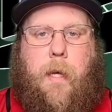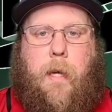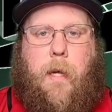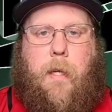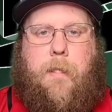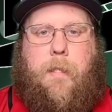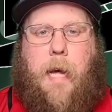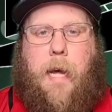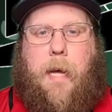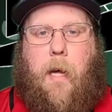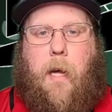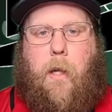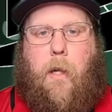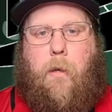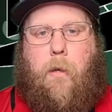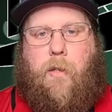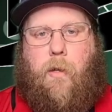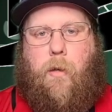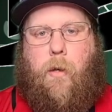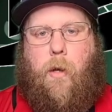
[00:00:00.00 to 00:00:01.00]
take a
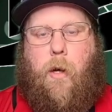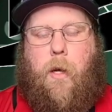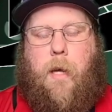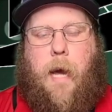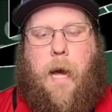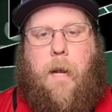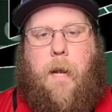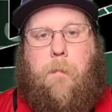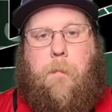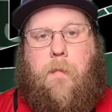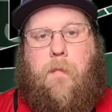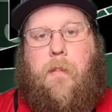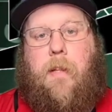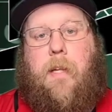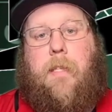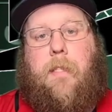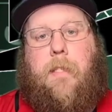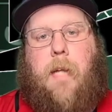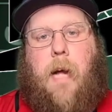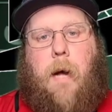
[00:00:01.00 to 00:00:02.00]
closer look at it, but
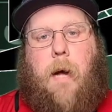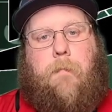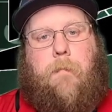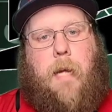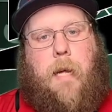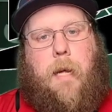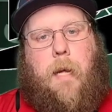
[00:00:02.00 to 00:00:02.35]
this time take